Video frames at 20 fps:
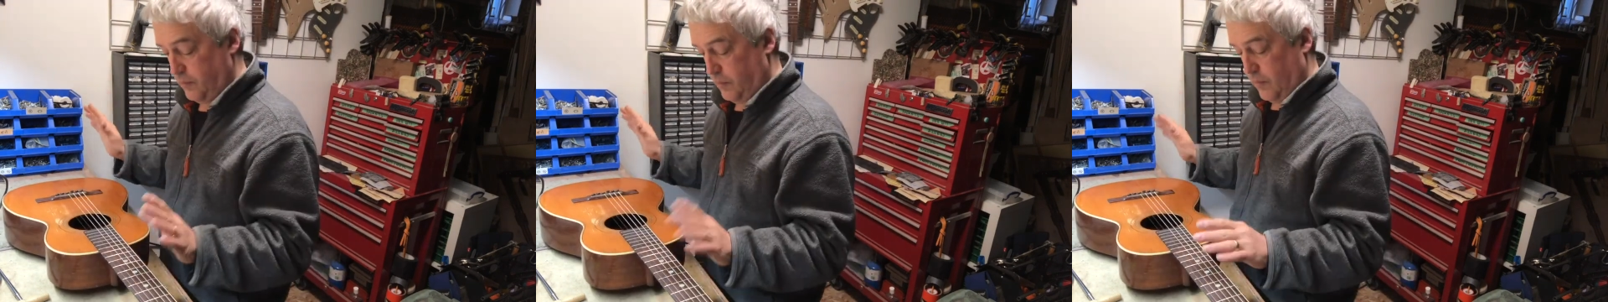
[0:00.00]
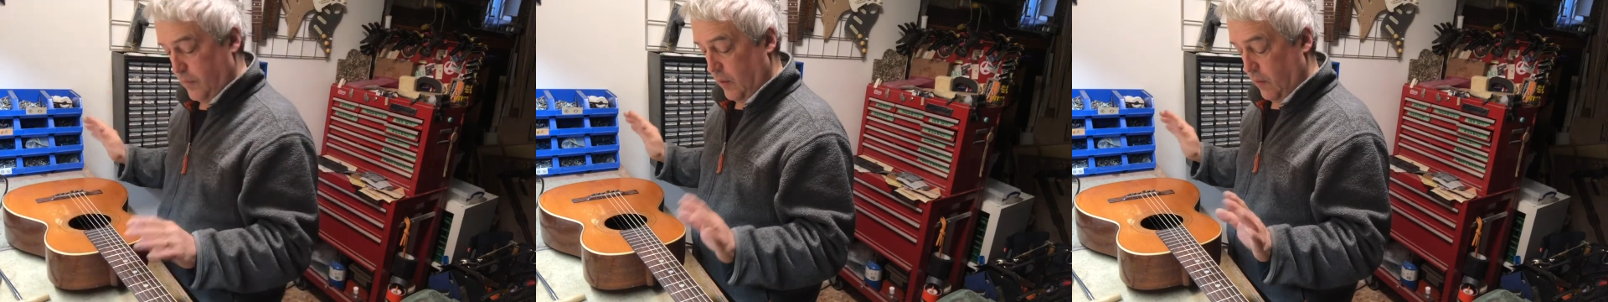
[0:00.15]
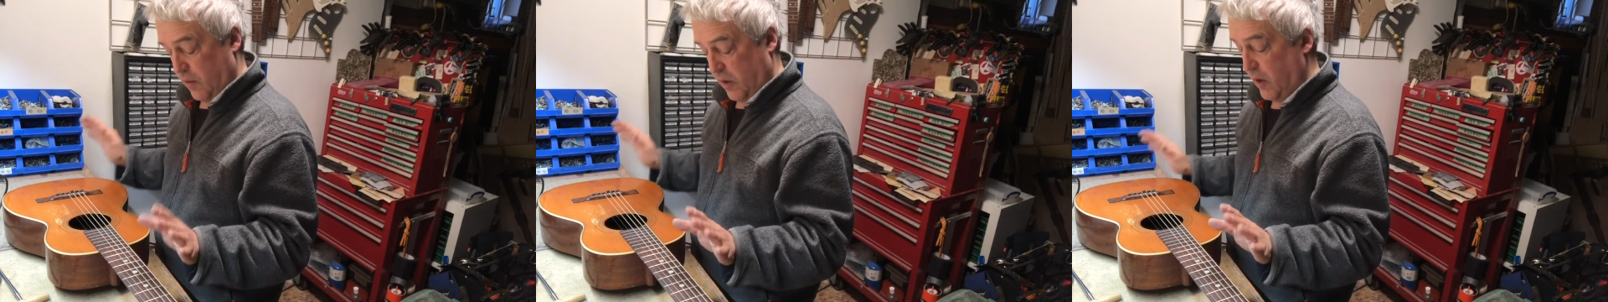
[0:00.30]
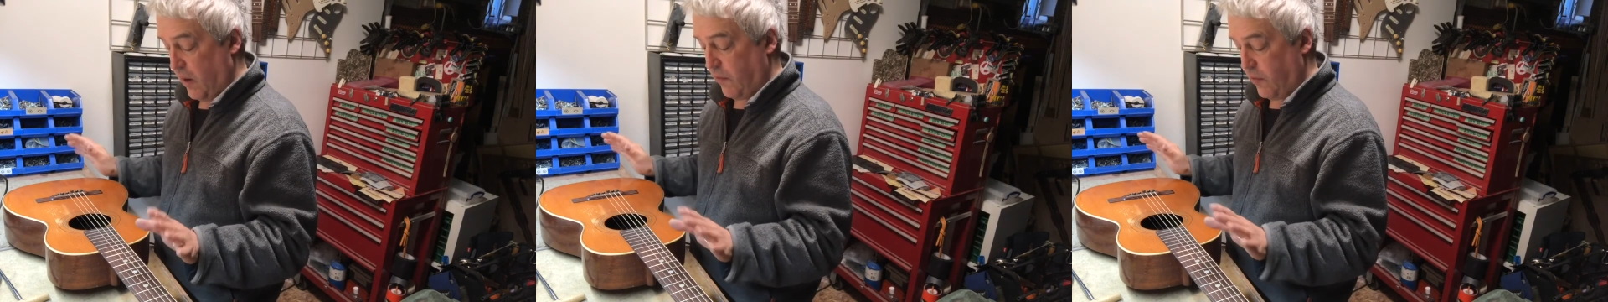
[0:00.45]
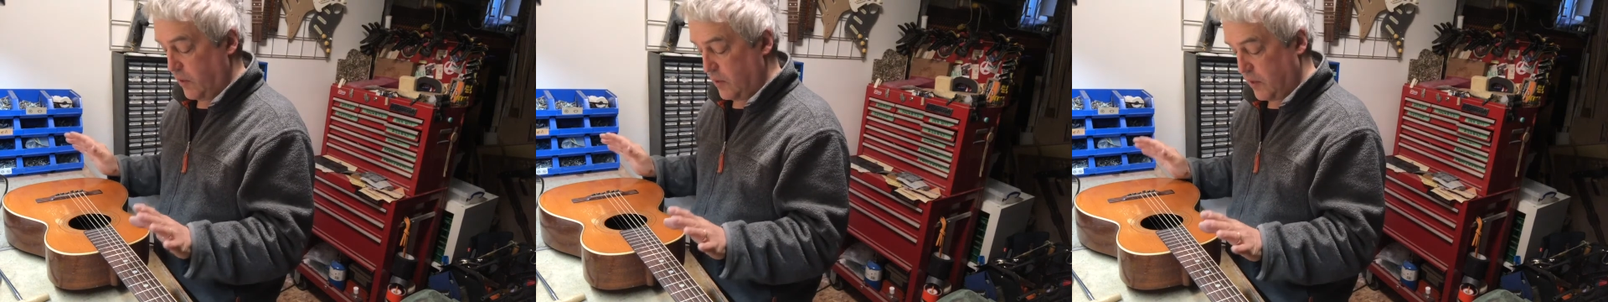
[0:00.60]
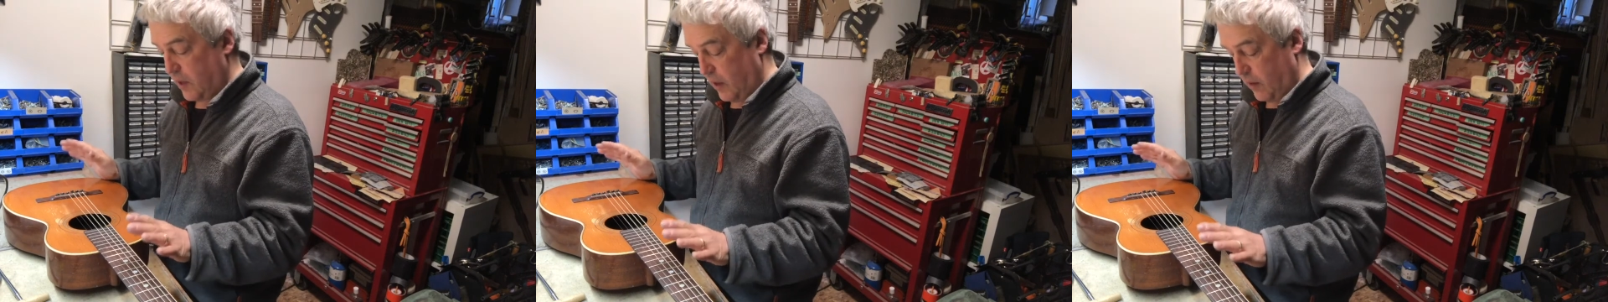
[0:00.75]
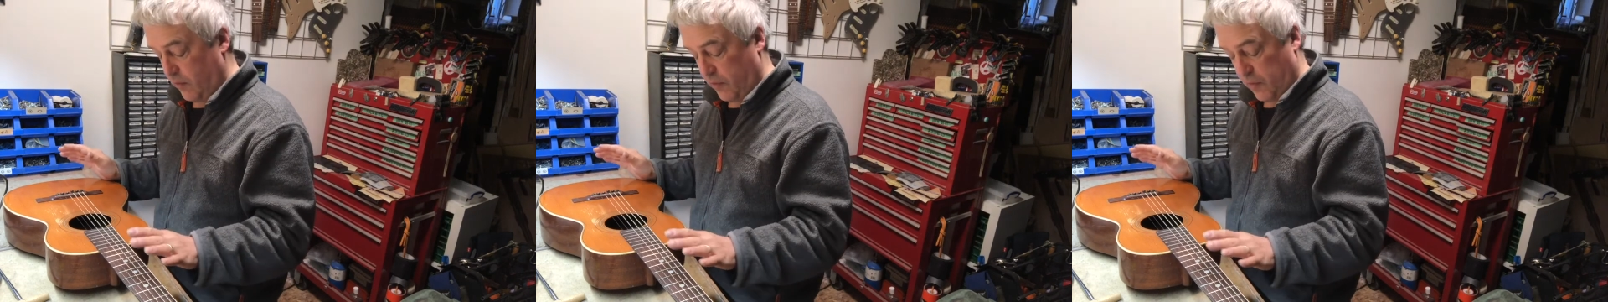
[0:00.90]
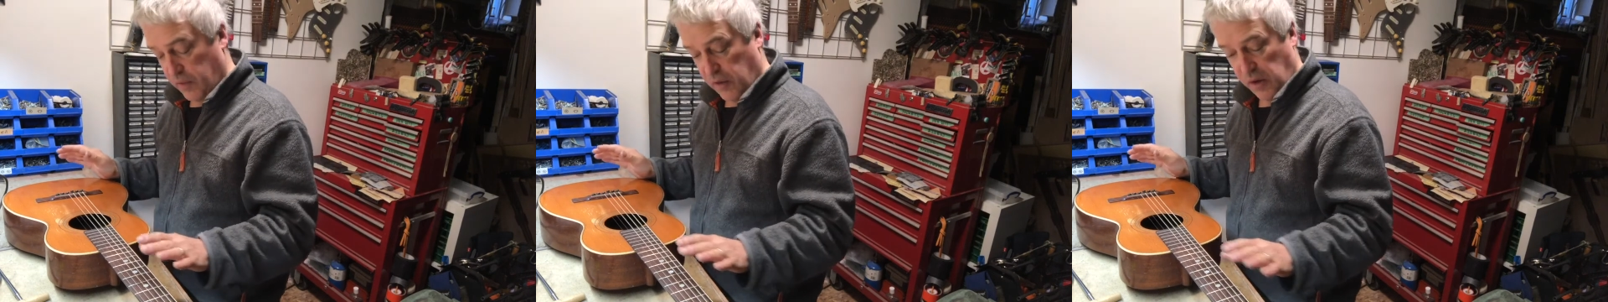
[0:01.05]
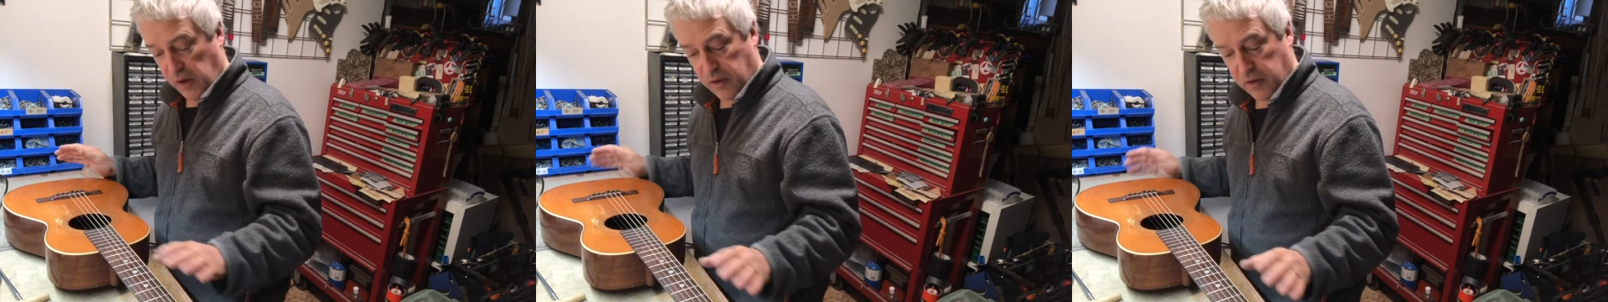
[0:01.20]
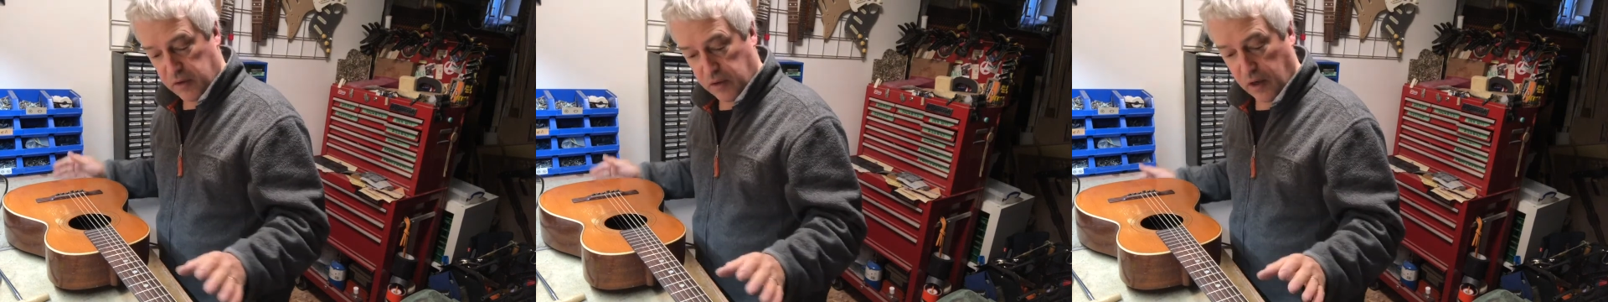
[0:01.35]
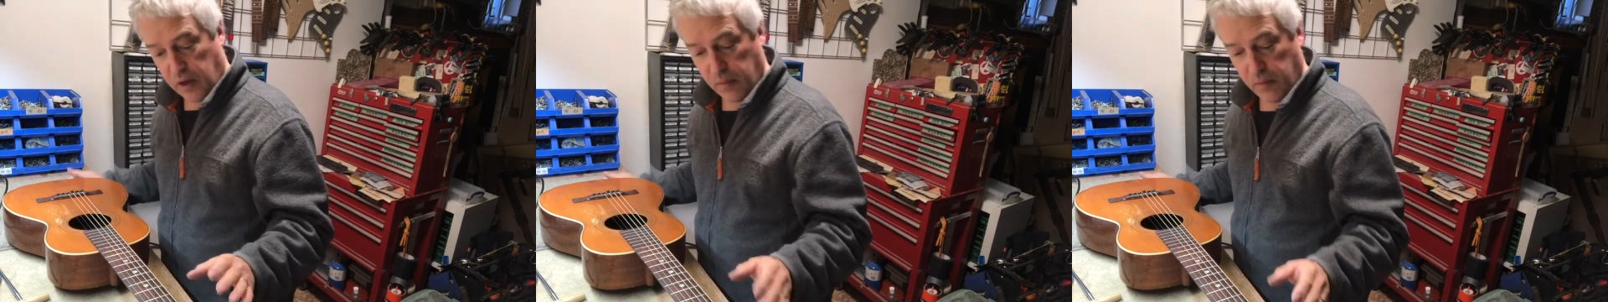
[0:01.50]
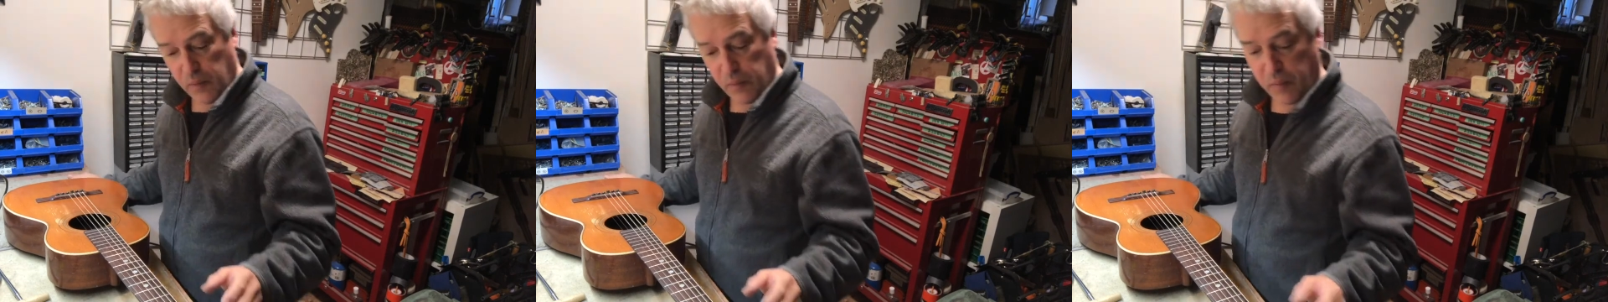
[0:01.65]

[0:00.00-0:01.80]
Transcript: it was never intended for this guitar to be